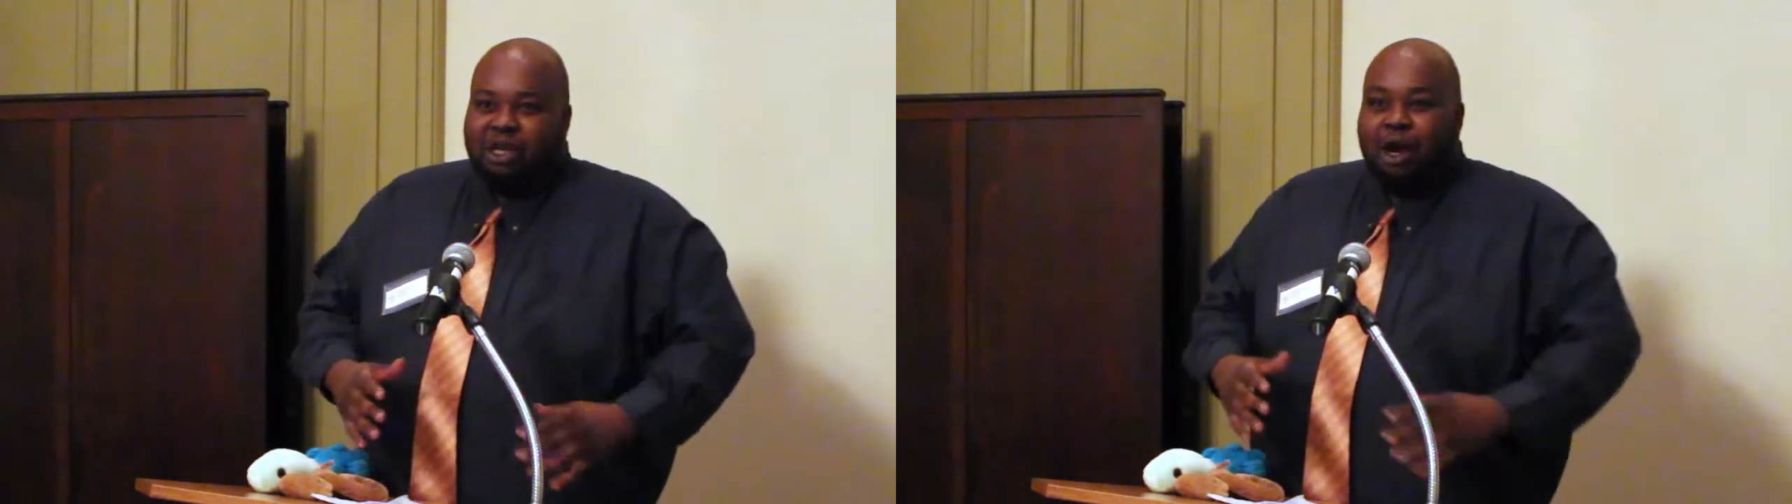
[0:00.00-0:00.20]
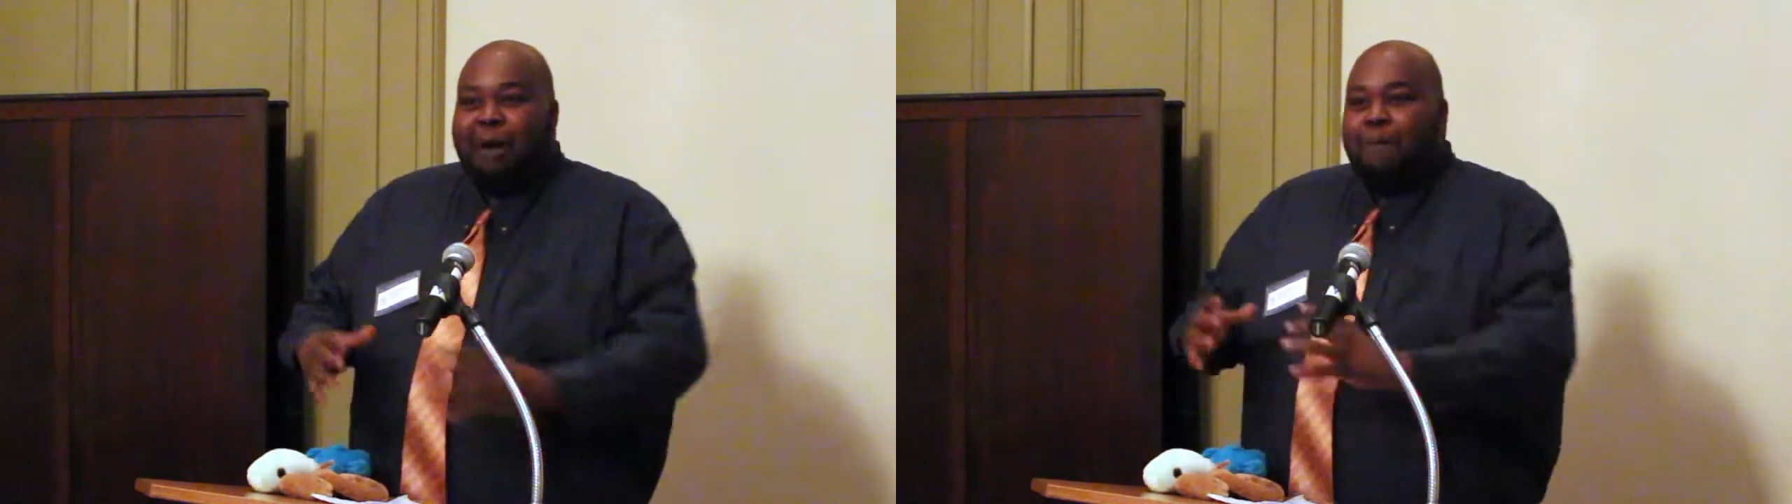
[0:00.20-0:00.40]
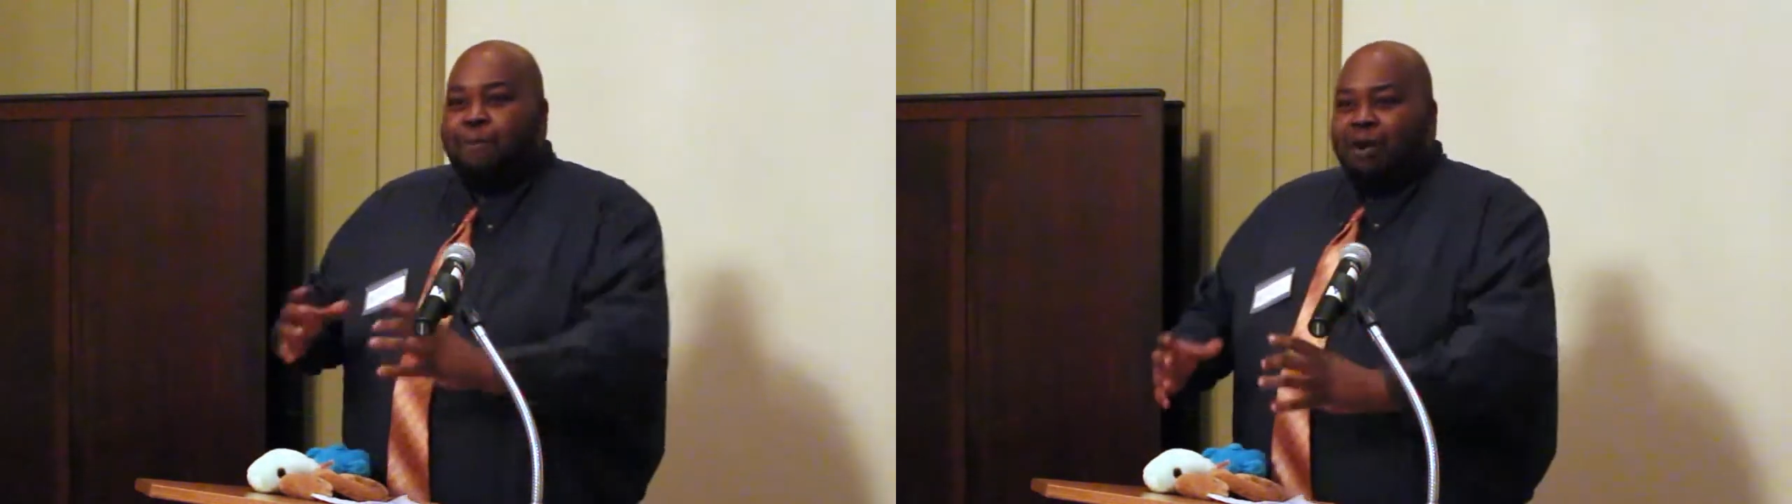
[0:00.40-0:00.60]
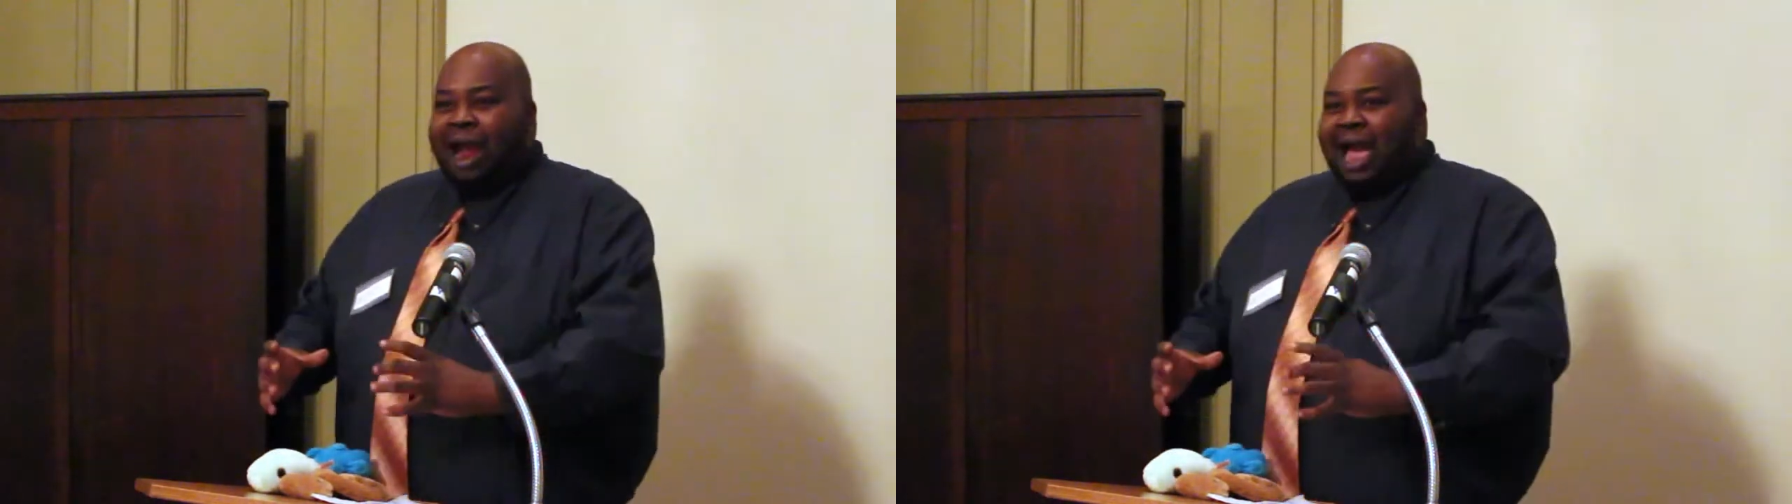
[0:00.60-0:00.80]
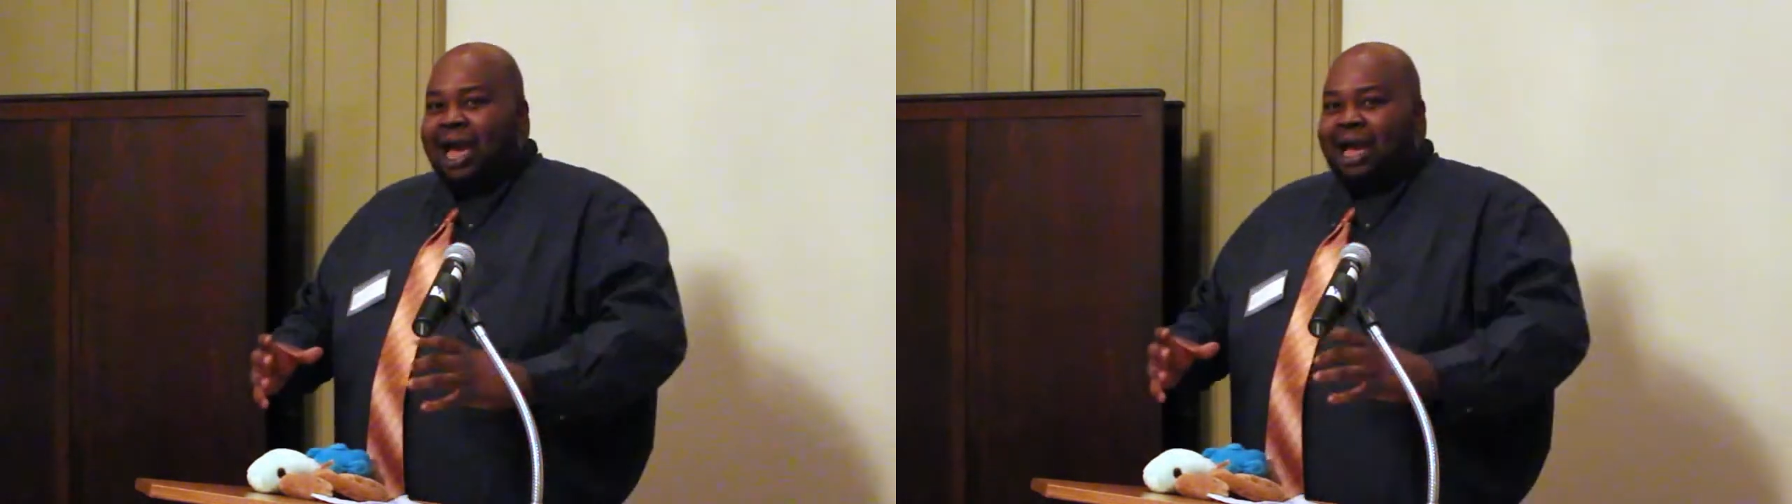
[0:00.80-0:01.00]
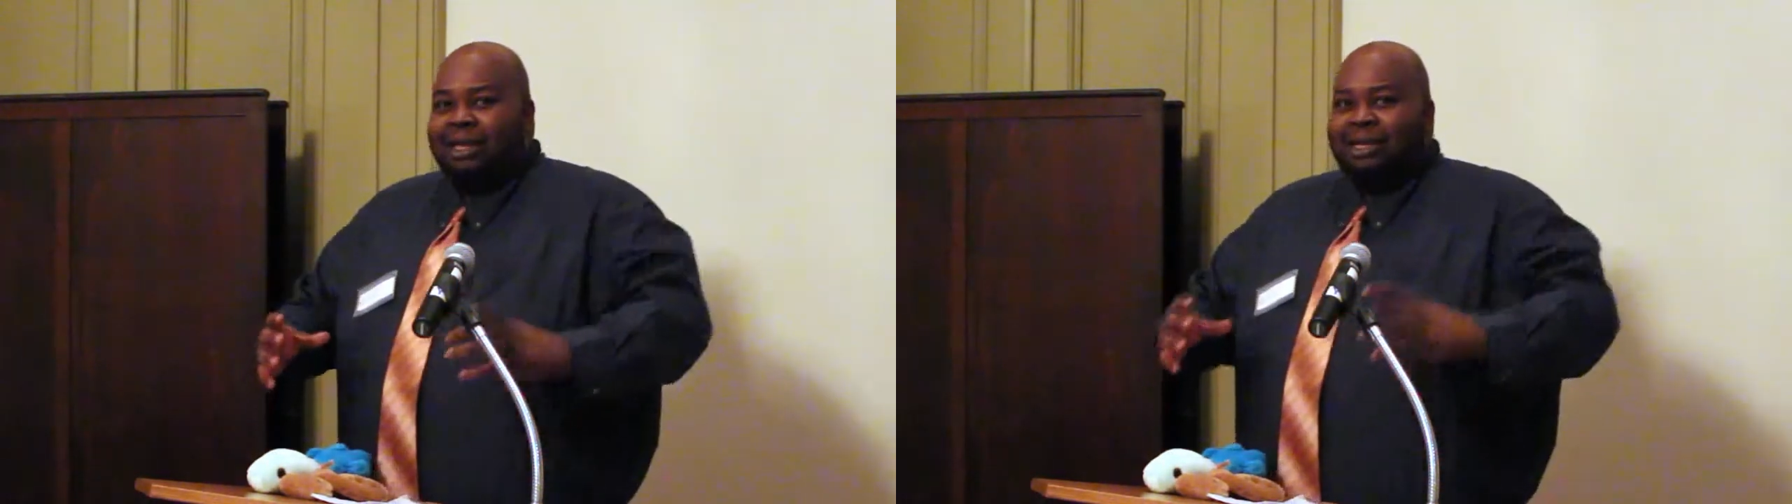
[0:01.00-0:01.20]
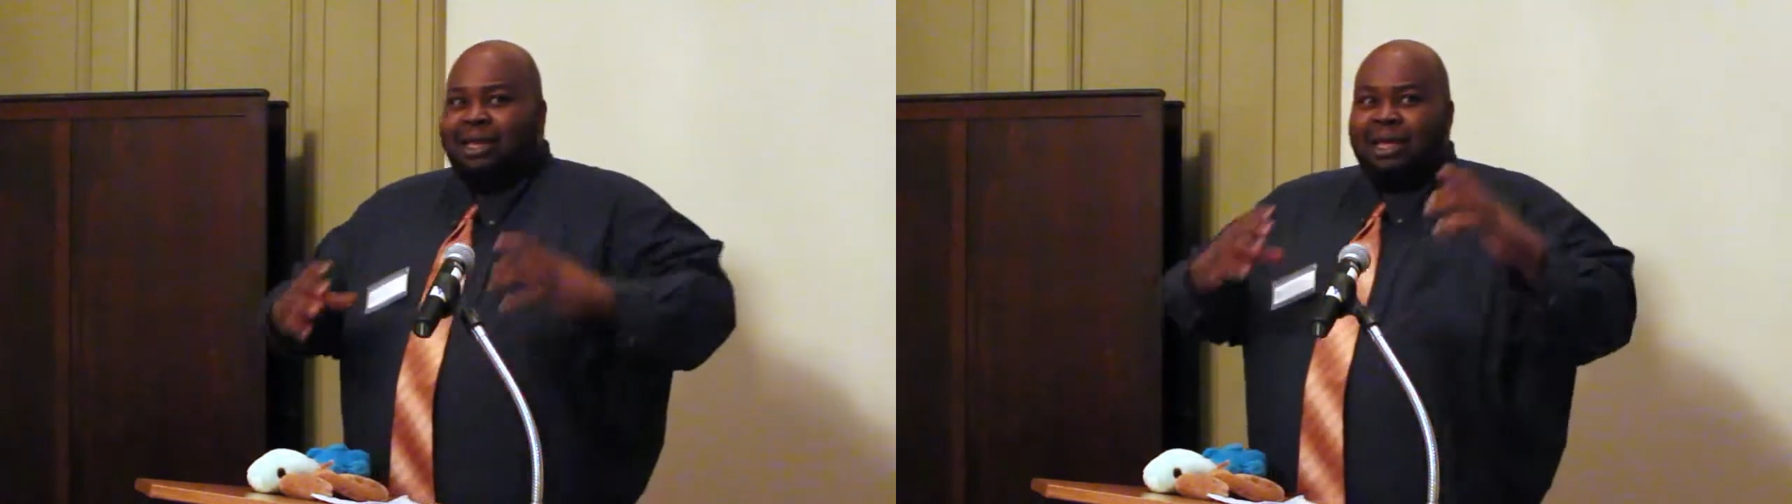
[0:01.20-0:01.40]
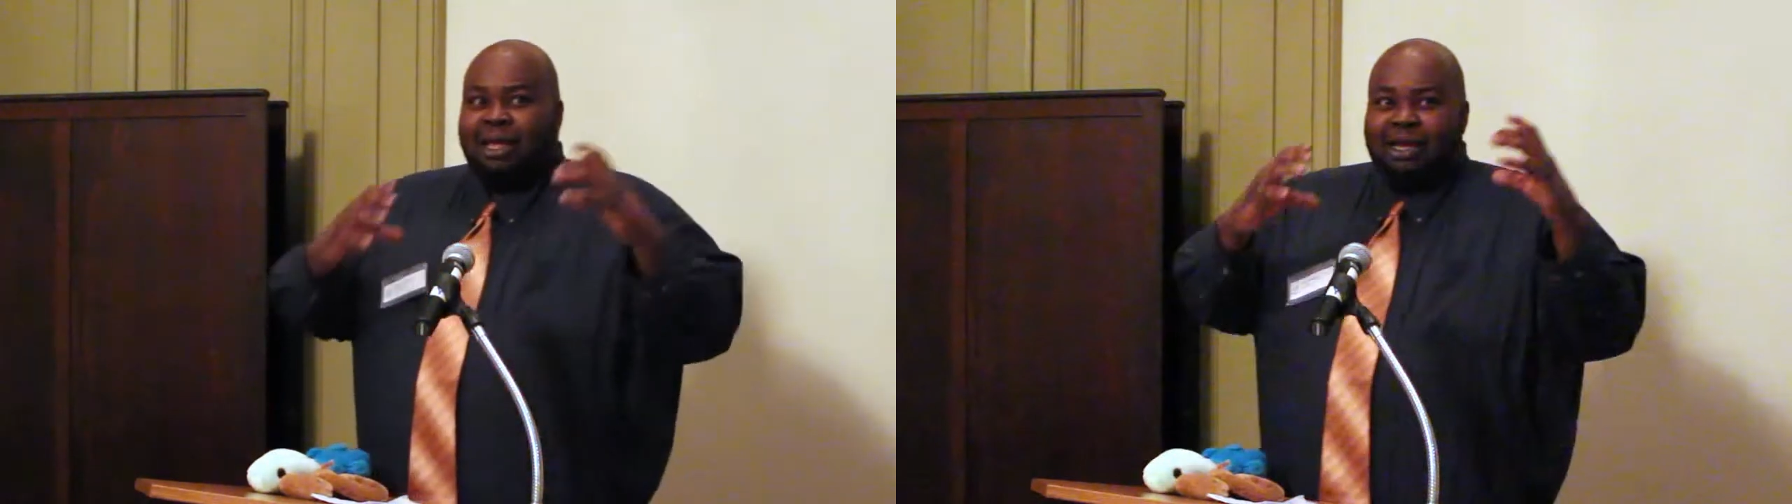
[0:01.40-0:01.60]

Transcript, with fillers: is talking about pride.